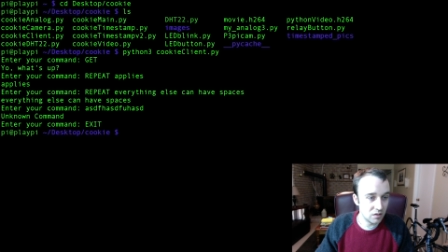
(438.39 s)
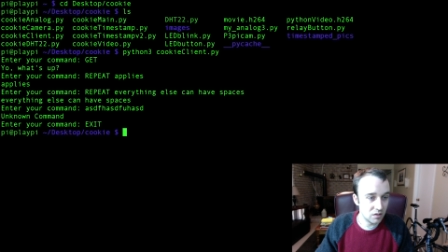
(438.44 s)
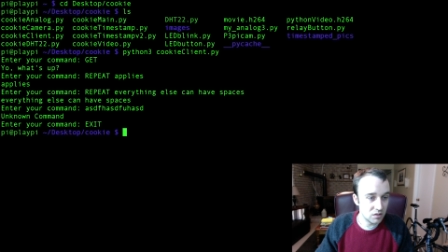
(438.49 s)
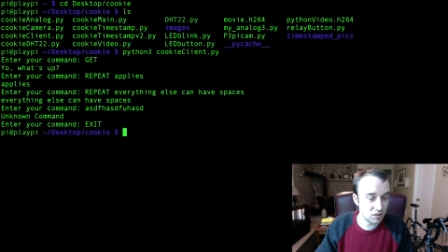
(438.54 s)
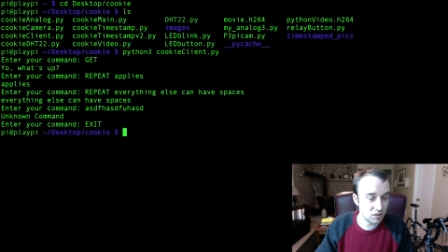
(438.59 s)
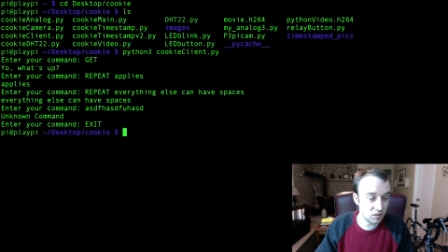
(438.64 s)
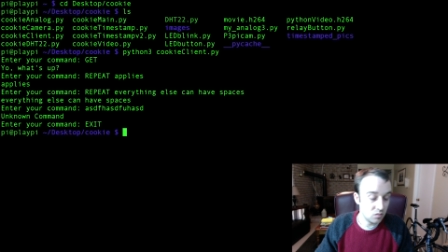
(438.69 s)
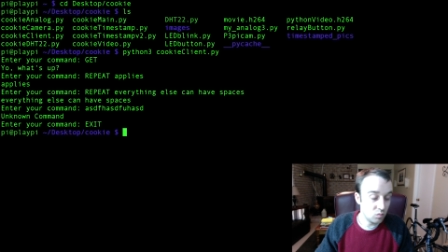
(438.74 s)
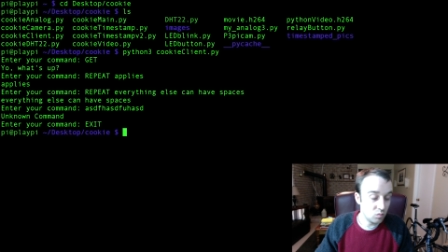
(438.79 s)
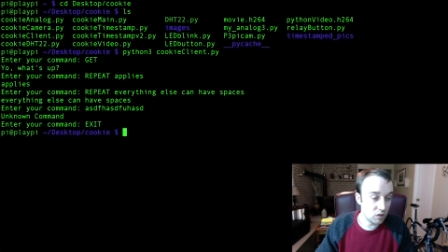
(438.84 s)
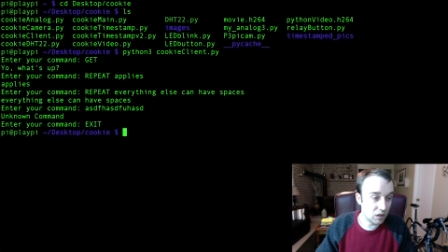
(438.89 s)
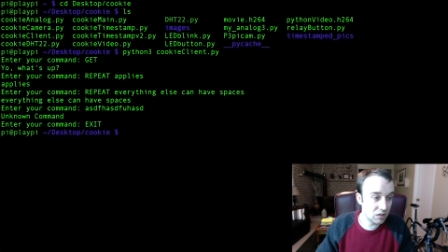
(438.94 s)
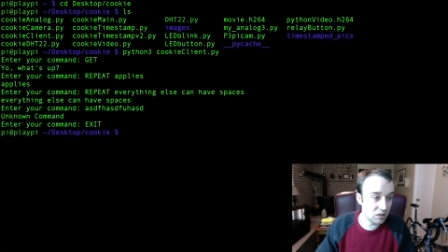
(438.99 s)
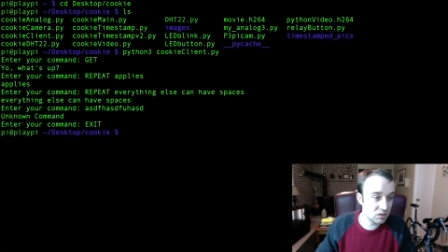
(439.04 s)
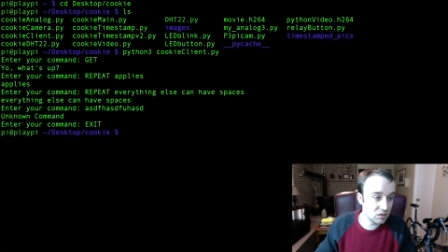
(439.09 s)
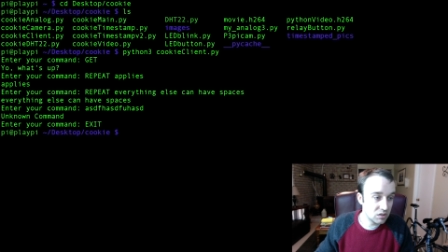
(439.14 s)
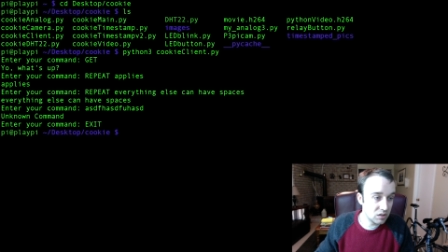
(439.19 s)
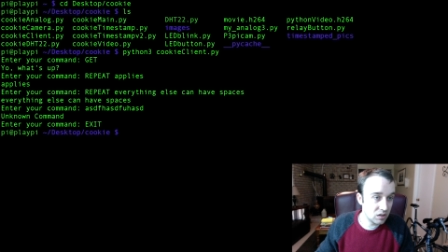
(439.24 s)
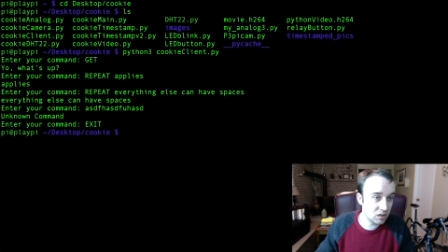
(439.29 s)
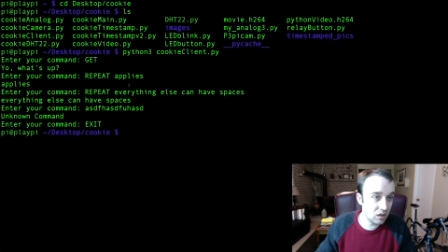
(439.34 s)
See, we
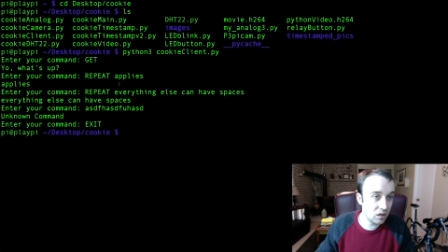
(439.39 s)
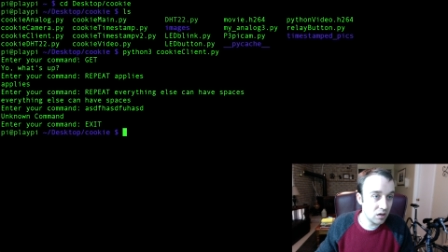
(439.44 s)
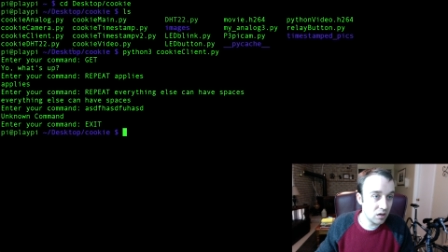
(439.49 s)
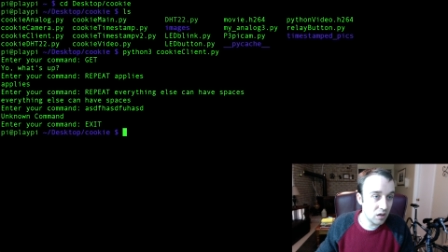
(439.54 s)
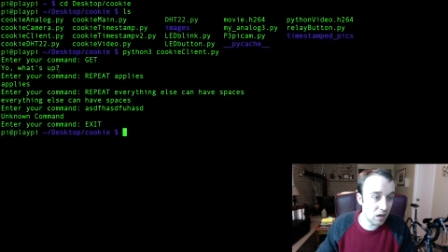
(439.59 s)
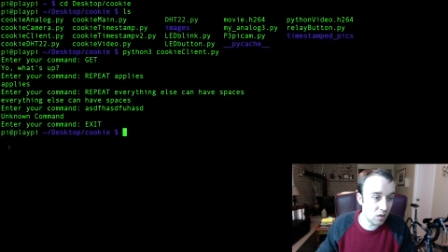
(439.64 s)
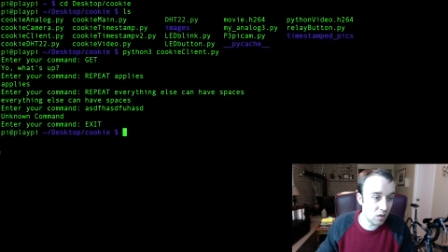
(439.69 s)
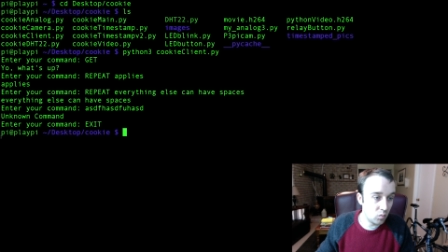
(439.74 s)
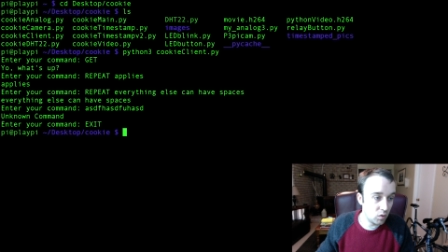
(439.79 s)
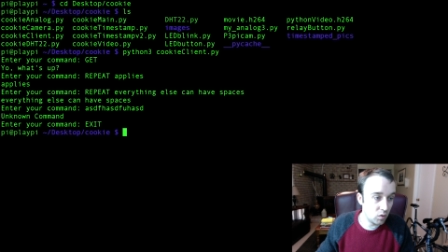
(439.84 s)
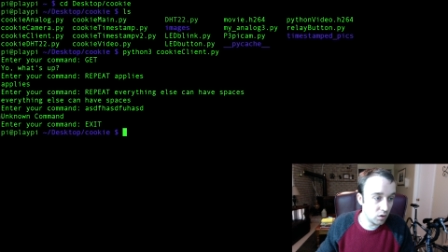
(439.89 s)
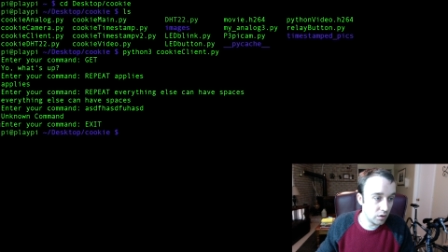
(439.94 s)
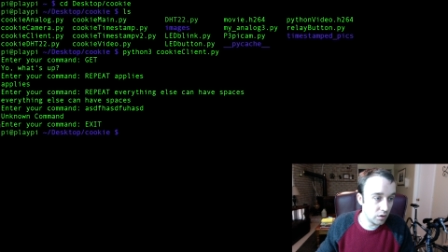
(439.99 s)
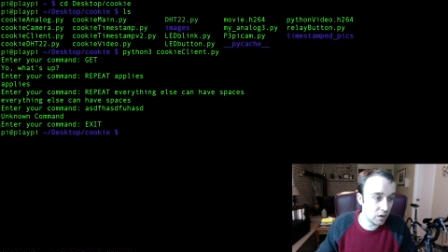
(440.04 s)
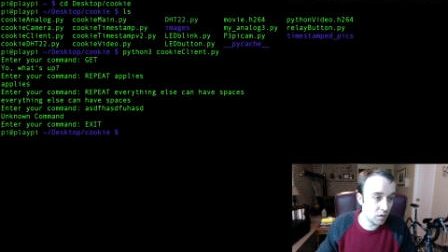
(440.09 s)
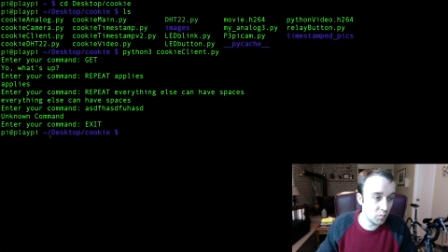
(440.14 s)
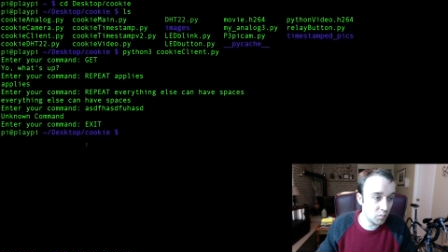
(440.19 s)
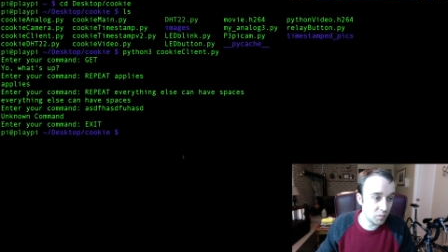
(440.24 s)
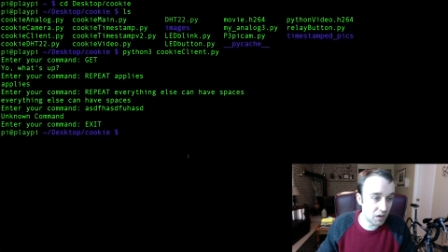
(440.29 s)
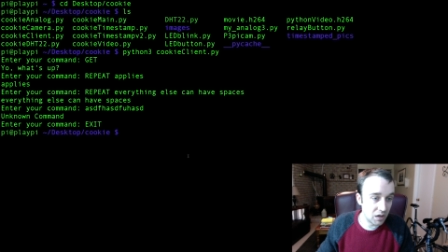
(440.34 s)
exited it and we are
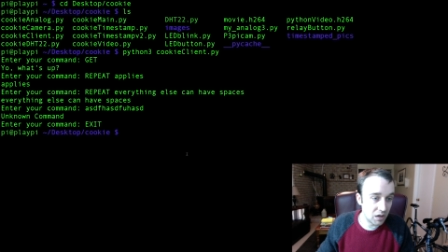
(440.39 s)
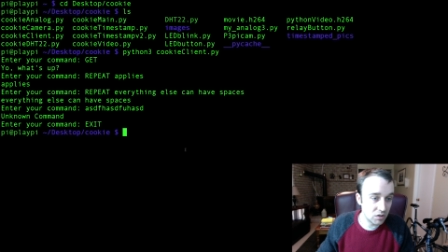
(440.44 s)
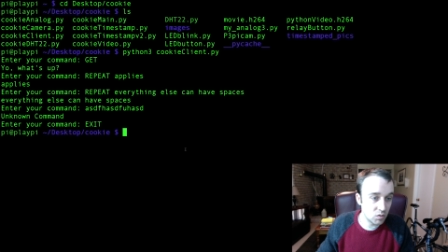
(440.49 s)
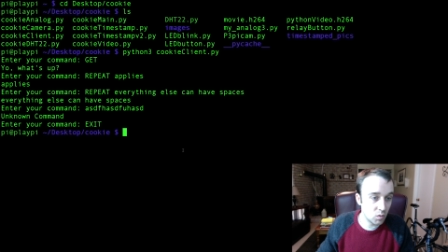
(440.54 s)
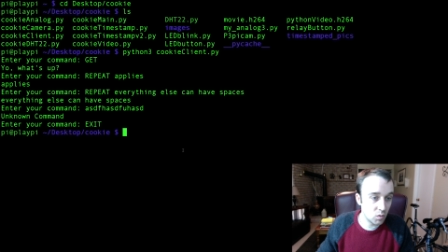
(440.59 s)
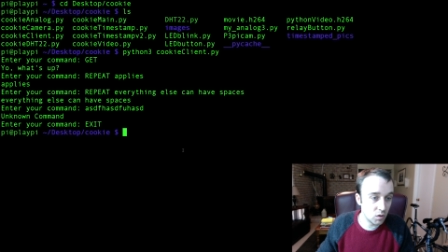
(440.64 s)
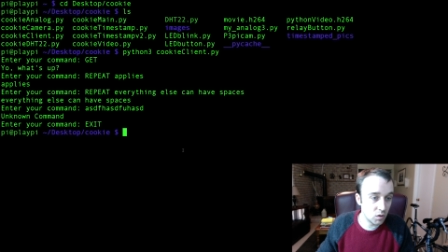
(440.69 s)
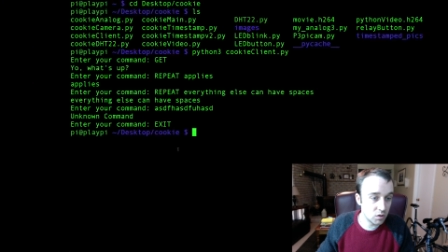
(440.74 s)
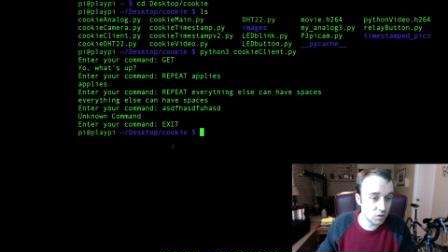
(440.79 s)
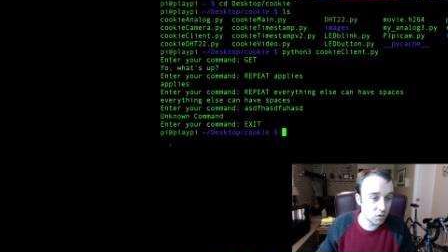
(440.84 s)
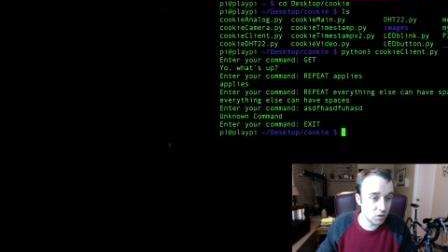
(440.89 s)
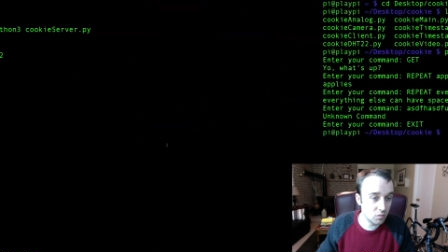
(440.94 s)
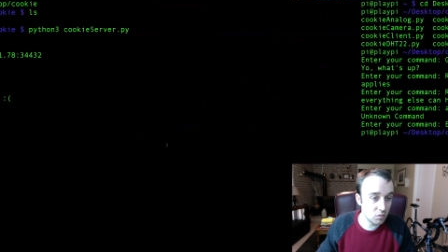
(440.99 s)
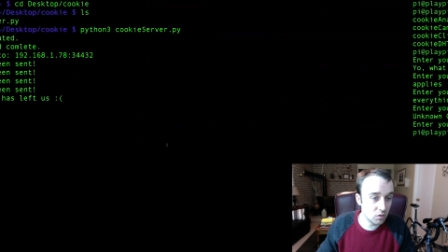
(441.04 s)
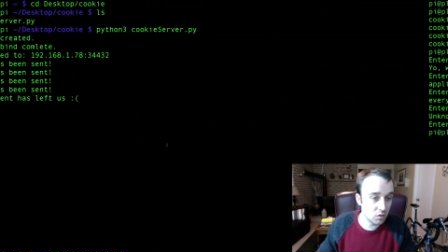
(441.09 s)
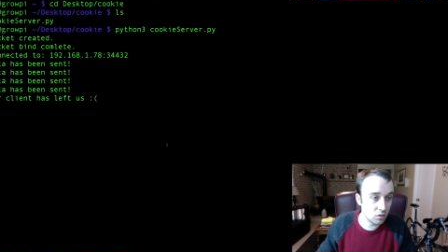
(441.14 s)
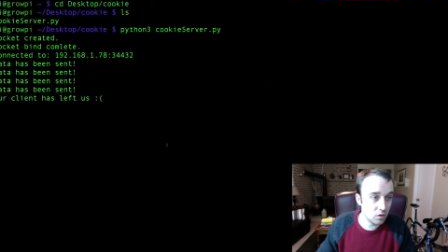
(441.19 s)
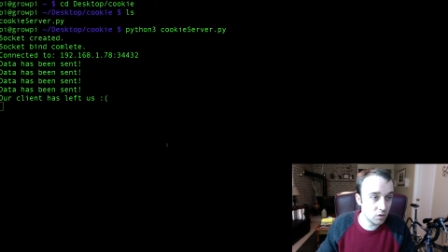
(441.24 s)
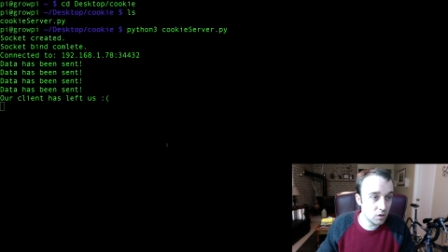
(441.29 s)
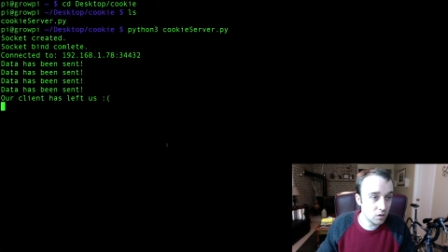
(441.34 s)
now back to our
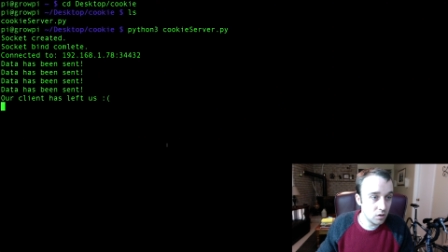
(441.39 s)
terminal.